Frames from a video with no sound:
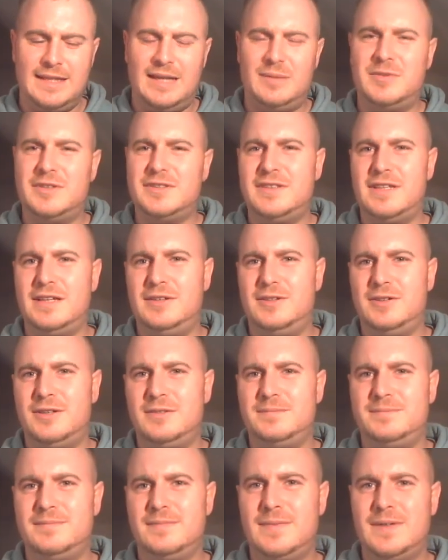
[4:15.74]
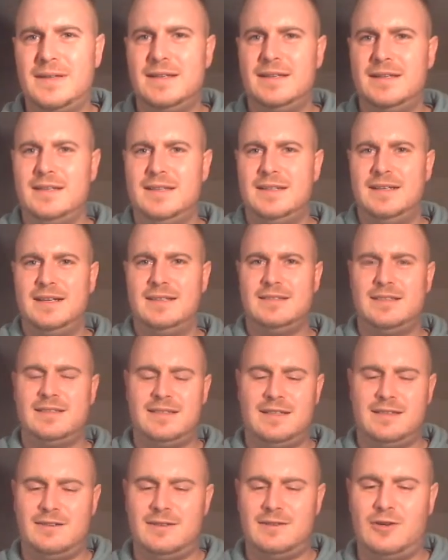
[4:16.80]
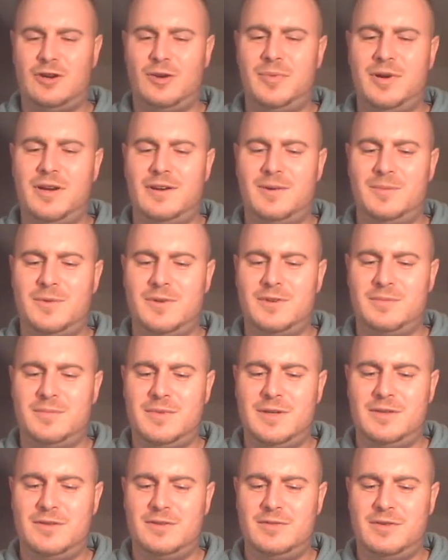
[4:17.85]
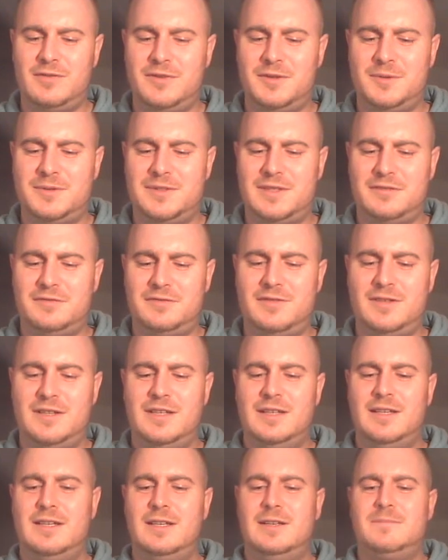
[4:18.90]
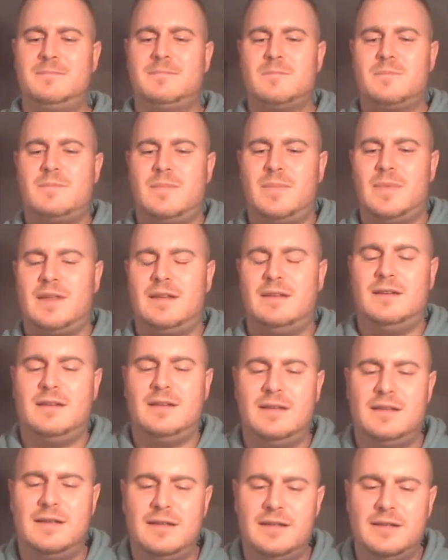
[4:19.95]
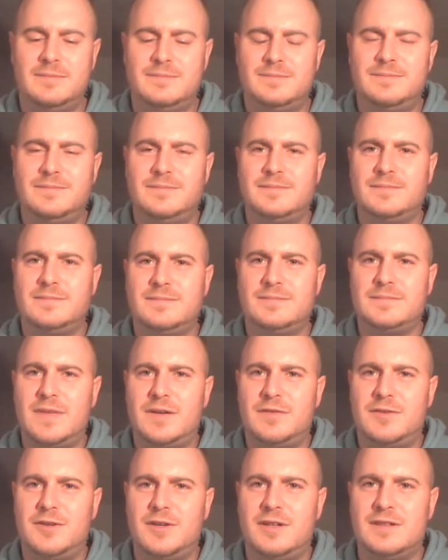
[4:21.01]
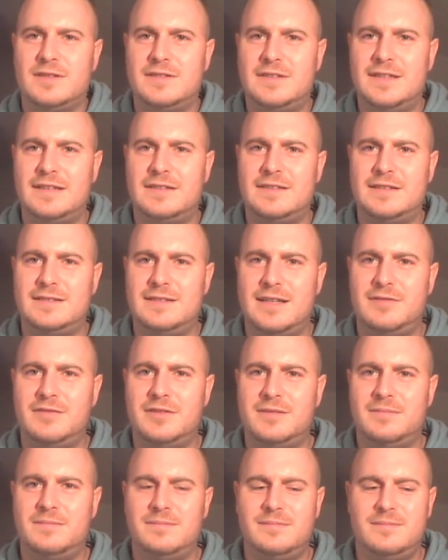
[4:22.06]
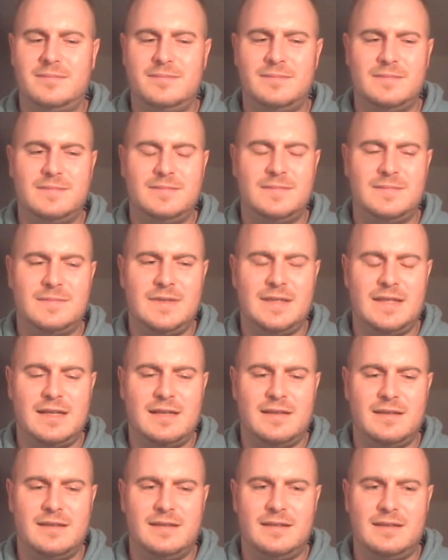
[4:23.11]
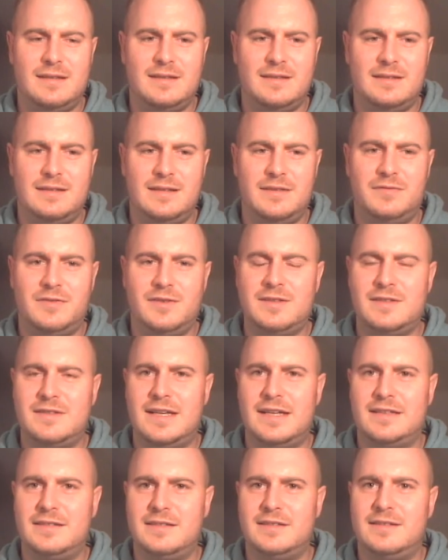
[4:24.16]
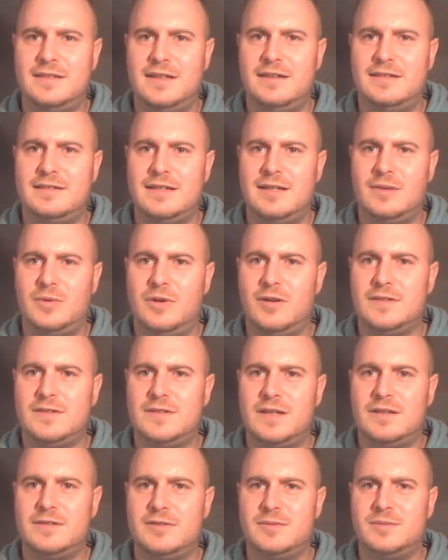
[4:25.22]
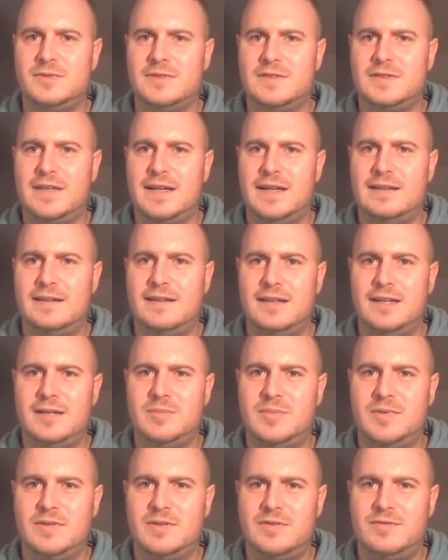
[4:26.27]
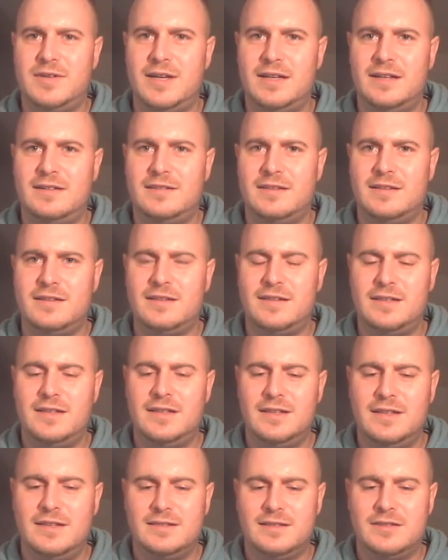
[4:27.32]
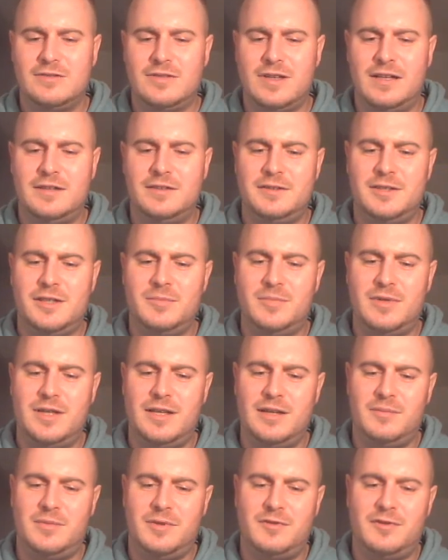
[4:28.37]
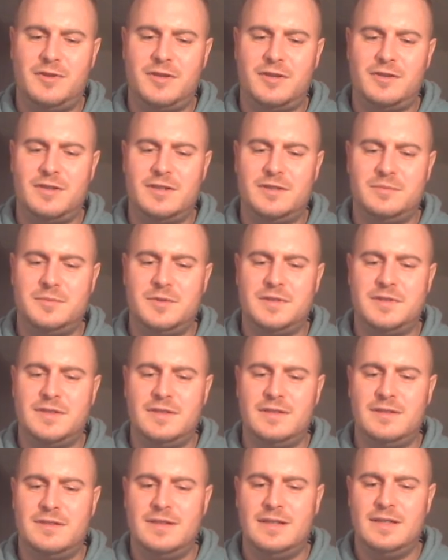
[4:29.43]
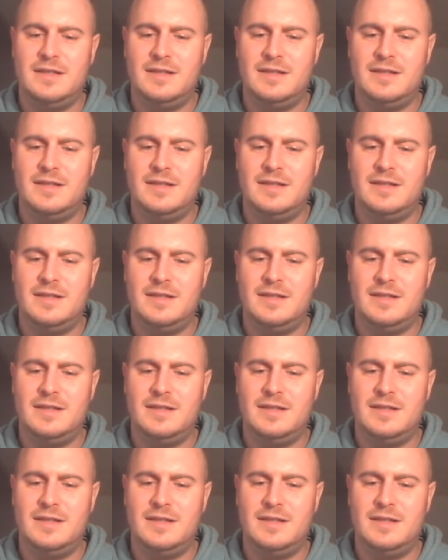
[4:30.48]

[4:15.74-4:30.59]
I'm going to say no. As I said on a comment on one of my other reviews, I've got 6 or 7 different sets of seeds now, all set to one side, labelled, ready to try and germinate before Christmas, and